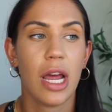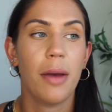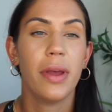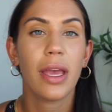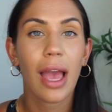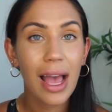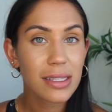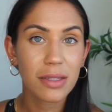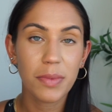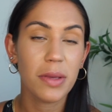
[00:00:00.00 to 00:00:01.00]
topic,
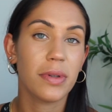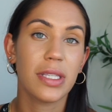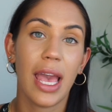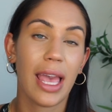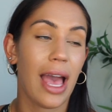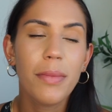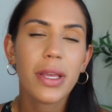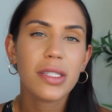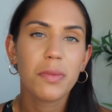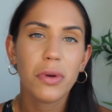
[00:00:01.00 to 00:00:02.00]
ask people to hang out,
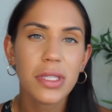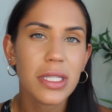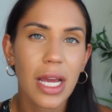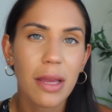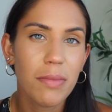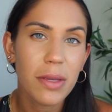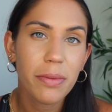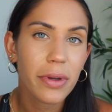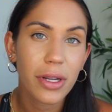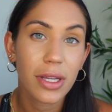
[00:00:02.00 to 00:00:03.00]
because most of the time
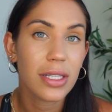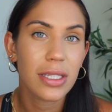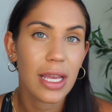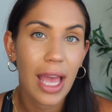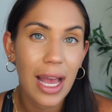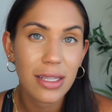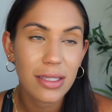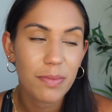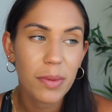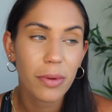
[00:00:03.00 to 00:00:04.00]
people are gonna say
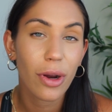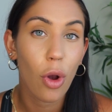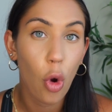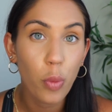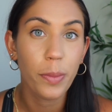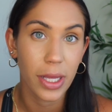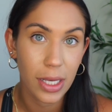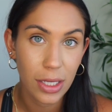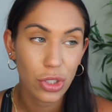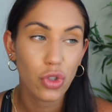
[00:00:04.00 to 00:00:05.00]
yes. People are
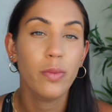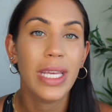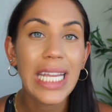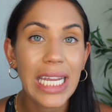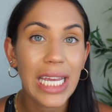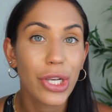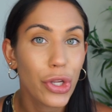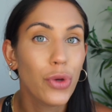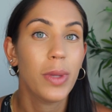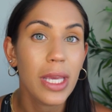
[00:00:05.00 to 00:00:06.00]
open to meeting
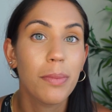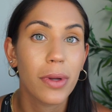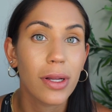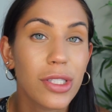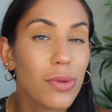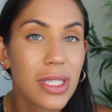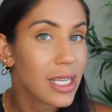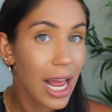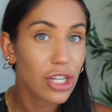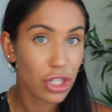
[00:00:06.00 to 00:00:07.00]
new people. So it's
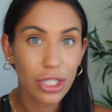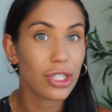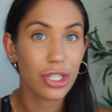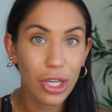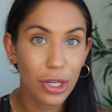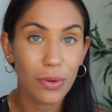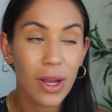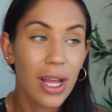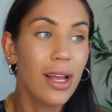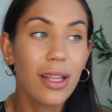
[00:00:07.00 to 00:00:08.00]
not just you.
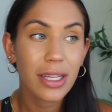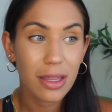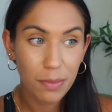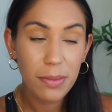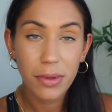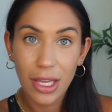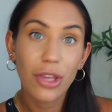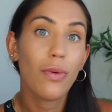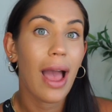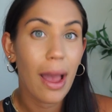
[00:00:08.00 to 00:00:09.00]
Like, the people that
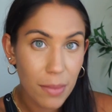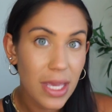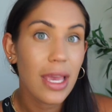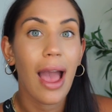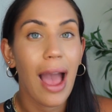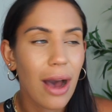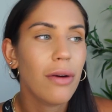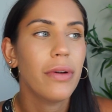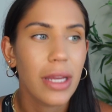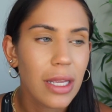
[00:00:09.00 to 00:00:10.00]
you meet
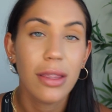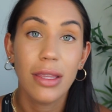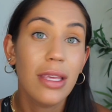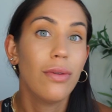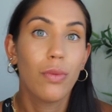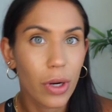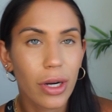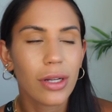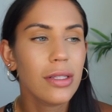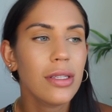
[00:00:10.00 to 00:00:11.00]
out in the
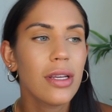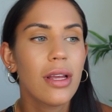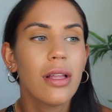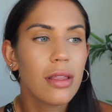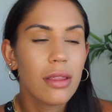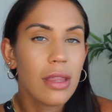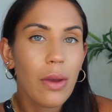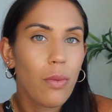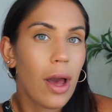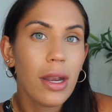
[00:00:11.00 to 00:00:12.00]
world, they
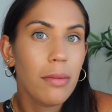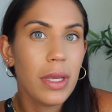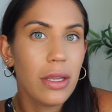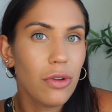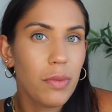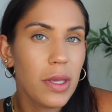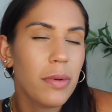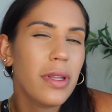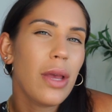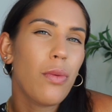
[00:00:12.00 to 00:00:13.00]
wanna meet new
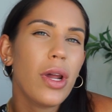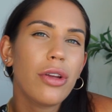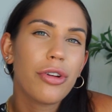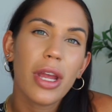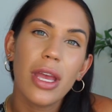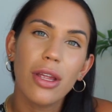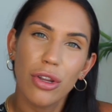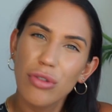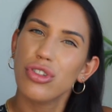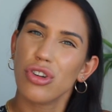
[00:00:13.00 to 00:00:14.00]
people and they wanna create
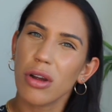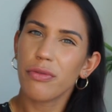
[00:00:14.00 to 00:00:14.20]
new, strong